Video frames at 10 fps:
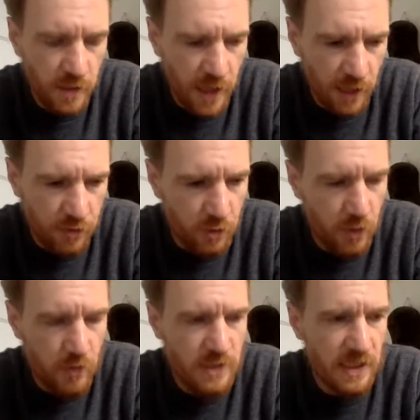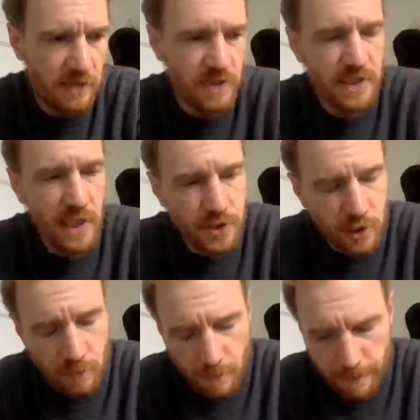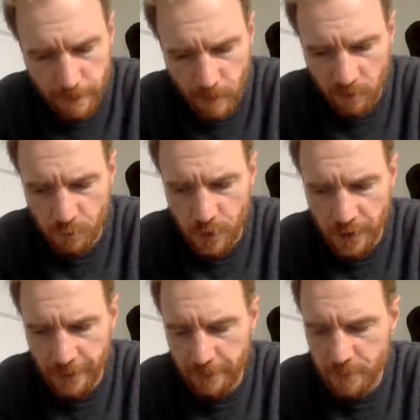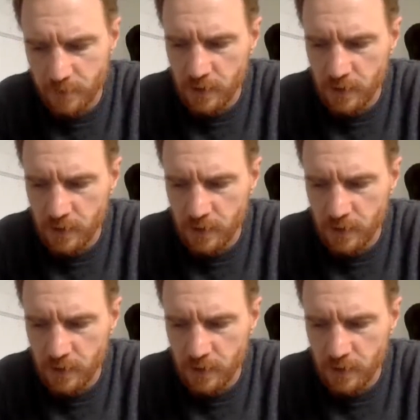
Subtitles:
the anthropos, at the center of being,